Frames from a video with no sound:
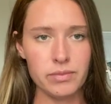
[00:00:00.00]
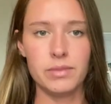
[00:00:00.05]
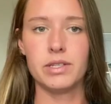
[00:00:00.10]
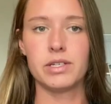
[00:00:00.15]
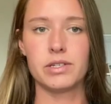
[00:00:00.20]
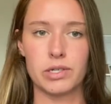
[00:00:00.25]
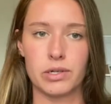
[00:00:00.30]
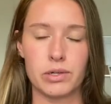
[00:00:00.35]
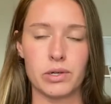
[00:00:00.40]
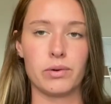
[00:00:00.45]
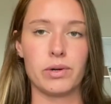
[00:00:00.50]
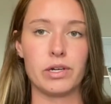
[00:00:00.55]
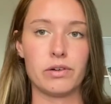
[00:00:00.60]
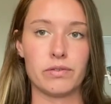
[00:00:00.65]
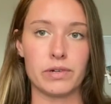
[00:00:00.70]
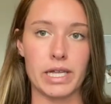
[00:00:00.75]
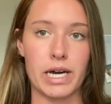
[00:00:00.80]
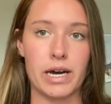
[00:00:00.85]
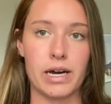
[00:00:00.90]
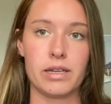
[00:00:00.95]
so going over
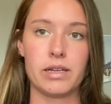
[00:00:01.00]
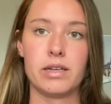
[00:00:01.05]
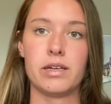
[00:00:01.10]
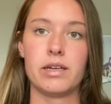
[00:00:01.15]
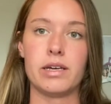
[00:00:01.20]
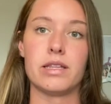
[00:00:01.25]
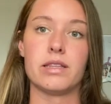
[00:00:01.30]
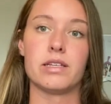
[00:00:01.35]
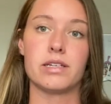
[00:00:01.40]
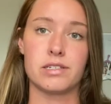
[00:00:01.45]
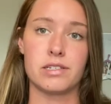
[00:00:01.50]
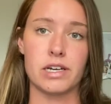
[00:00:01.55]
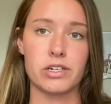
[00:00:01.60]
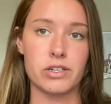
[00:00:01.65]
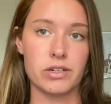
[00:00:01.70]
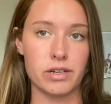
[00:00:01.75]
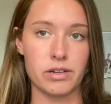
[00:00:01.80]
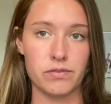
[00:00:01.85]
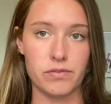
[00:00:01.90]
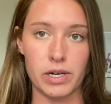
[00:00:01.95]
that in this
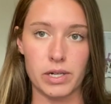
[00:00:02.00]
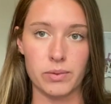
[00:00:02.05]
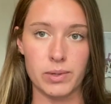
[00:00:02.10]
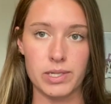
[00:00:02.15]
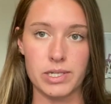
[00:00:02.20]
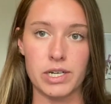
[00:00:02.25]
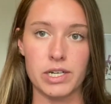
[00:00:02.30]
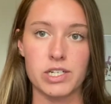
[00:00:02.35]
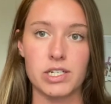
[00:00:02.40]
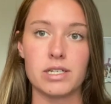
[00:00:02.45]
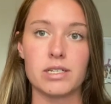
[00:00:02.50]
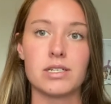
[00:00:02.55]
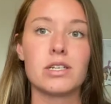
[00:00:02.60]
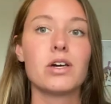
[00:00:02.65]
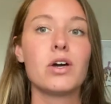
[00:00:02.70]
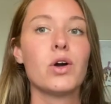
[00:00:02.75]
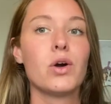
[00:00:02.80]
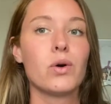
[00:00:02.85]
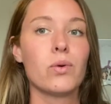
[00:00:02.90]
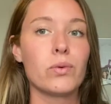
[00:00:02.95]
session and following sessions
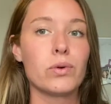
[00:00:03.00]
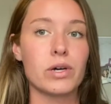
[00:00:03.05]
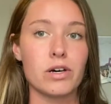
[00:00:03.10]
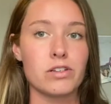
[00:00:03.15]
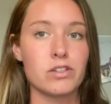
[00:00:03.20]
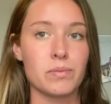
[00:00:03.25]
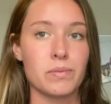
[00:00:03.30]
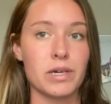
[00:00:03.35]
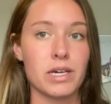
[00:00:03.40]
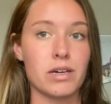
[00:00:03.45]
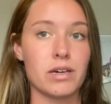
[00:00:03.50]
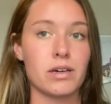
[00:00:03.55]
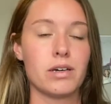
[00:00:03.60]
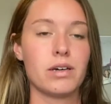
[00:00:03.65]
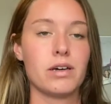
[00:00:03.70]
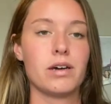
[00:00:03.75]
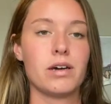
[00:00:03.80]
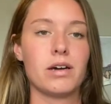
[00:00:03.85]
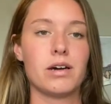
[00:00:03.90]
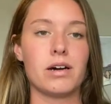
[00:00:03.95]
would also be
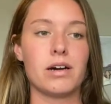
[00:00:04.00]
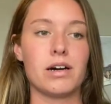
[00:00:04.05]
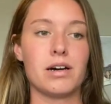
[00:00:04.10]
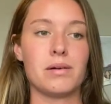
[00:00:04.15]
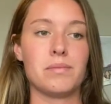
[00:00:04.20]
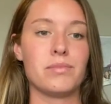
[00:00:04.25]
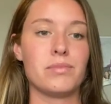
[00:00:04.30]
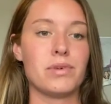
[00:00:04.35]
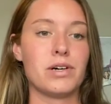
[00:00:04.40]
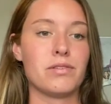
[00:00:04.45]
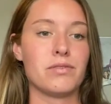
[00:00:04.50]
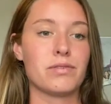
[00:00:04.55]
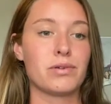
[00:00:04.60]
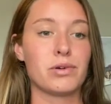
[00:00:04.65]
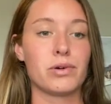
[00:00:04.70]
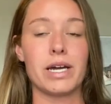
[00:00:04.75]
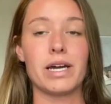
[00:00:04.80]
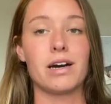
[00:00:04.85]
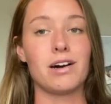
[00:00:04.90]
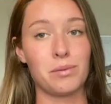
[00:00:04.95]
of
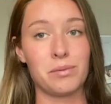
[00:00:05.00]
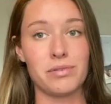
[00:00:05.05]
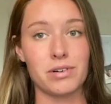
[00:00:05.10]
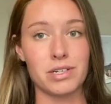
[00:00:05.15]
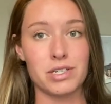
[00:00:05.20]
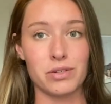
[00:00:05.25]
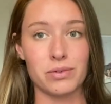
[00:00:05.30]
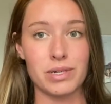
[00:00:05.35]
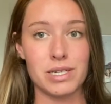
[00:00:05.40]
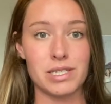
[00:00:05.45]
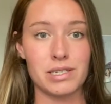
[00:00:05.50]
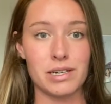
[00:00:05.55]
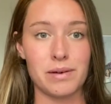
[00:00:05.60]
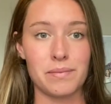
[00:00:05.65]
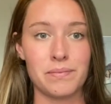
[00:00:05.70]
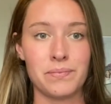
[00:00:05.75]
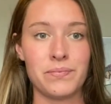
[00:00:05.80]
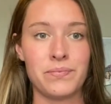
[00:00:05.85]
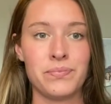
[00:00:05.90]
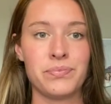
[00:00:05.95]
great help for Theresa.
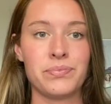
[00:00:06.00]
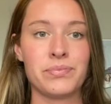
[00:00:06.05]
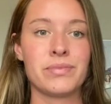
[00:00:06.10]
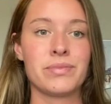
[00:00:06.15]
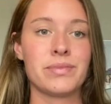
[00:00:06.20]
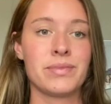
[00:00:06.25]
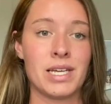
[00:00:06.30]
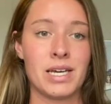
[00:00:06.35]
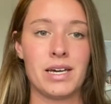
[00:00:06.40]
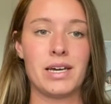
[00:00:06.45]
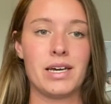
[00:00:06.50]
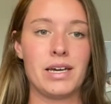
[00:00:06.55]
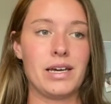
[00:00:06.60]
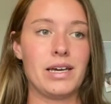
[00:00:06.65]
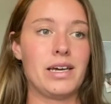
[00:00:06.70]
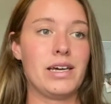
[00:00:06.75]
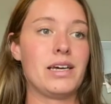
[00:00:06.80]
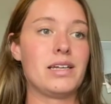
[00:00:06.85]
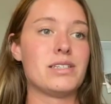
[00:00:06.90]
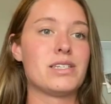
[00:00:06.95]

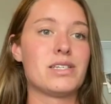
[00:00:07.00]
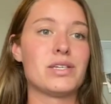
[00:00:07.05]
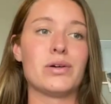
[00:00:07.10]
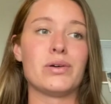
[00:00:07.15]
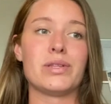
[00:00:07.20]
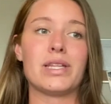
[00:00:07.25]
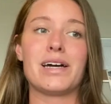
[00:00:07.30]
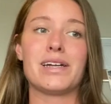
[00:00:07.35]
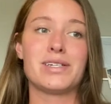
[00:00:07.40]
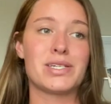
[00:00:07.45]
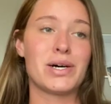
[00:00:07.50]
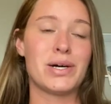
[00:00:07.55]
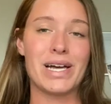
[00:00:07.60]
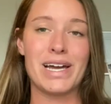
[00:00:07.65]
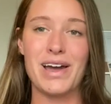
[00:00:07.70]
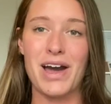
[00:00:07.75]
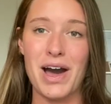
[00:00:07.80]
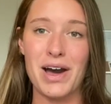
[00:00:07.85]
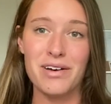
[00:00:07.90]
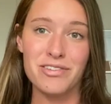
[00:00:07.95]
And so that is all I
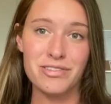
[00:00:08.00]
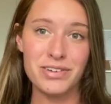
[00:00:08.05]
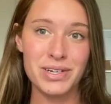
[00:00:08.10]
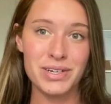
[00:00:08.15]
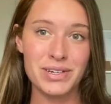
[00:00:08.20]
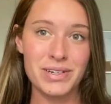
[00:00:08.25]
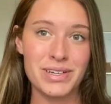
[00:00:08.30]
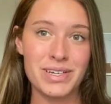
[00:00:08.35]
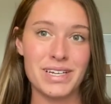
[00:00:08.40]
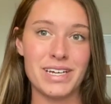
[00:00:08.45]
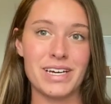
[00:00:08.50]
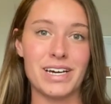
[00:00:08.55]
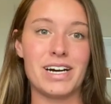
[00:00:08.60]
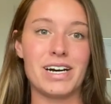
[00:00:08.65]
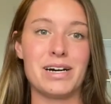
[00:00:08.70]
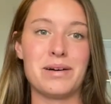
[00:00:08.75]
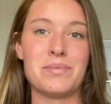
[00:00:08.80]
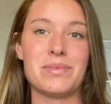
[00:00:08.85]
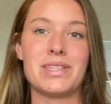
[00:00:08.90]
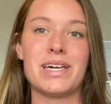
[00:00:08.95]
have.
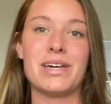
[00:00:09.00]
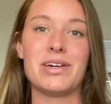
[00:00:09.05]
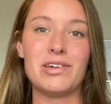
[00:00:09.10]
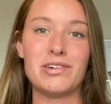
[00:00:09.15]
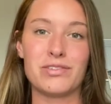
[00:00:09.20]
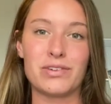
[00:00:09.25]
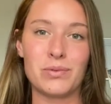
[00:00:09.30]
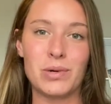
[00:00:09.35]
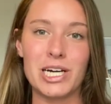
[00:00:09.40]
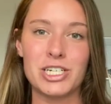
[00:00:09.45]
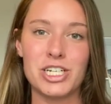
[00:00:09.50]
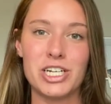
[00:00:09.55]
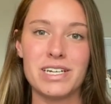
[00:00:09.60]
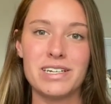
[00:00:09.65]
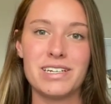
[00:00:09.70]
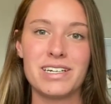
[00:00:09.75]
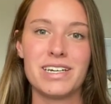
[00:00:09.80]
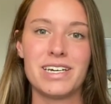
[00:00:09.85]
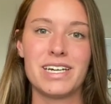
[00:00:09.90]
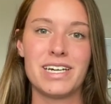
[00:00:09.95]
Thank you for
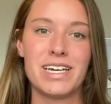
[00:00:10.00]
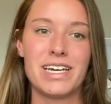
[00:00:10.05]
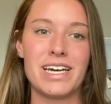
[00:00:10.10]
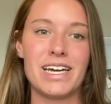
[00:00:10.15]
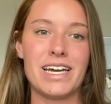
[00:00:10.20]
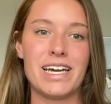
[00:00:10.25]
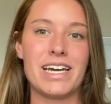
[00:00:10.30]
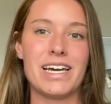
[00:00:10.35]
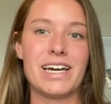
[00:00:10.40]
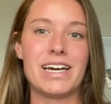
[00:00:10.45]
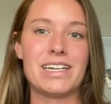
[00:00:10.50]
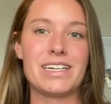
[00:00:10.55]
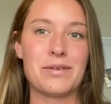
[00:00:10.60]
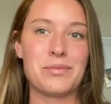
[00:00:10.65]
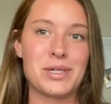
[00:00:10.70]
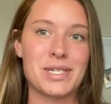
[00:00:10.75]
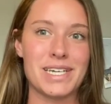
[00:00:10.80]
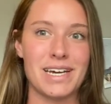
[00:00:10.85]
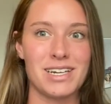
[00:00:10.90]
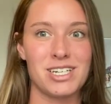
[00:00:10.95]
watching, and I'm
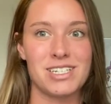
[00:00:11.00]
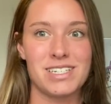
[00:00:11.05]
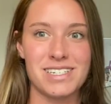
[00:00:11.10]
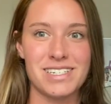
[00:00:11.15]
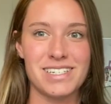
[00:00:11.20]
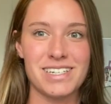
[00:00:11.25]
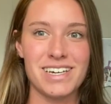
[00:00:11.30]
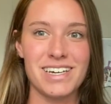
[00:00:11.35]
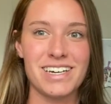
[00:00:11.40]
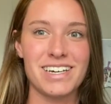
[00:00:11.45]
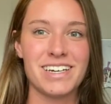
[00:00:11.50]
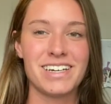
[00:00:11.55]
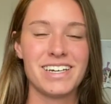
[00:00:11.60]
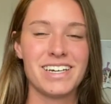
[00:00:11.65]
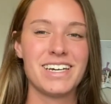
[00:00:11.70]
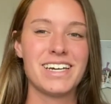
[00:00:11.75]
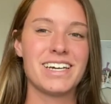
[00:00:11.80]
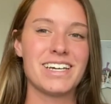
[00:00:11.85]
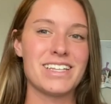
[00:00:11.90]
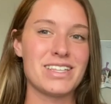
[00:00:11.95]
excited to see
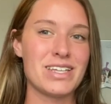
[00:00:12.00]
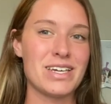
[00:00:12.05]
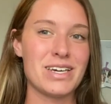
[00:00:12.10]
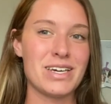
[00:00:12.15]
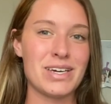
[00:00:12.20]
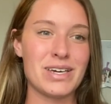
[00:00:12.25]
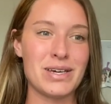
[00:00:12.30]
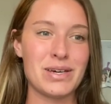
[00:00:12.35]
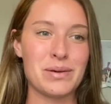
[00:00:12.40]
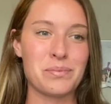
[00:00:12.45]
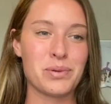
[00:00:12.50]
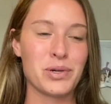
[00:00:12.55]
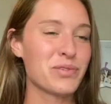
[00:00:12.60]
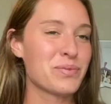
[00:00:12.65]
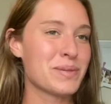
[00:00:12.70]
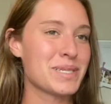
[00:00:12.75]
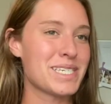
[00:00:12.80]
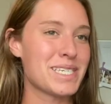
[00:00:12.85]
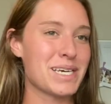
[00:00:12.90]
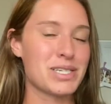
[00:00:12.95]
the
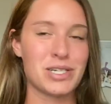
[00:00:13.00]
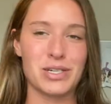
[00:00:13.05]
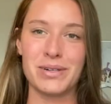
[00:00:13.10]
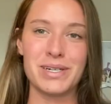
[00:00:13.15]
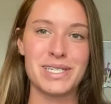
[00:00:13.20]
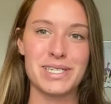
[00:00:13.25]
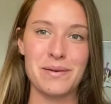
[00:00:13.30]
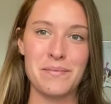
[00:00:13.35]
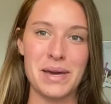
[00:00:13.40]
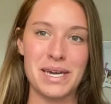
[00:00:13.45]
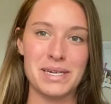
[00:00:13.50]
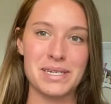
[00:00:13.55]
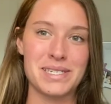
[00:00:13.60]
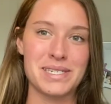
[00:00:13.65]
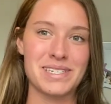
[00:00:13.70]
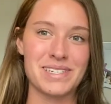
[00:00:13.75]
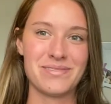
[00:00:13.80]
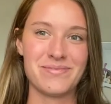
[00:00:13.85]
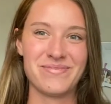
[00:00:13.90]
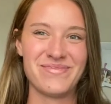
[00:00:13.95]
improvements that Theresa makes.